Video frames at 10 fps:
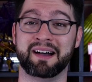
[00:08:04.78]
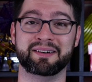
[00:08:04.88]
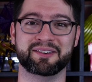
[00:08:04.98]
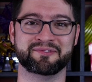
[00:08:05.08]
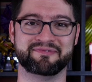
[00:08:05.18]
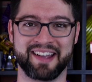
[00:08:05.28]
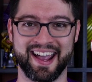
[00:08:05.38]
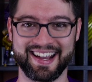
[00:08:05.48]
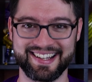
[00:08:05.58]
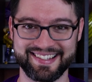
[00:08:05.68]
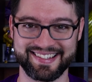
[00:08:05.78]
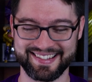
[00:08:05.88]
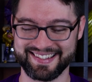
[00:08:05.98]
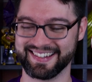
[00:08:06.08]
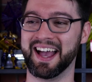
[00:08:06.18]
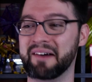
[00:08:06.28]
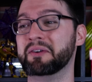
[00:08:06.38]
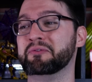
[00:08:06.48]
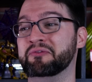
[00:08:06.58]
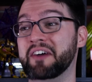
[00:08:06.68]
what a face.
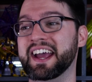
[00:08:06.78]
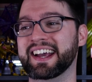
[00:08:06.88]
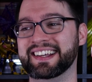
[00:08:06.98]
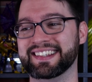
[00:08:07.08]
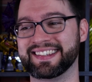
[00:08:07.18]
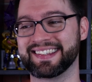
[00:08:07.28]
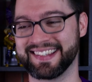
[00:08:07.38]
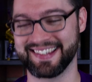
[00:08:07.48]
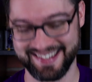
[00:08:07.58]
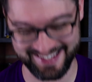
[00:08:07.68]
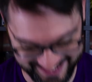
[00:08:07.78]
What a face.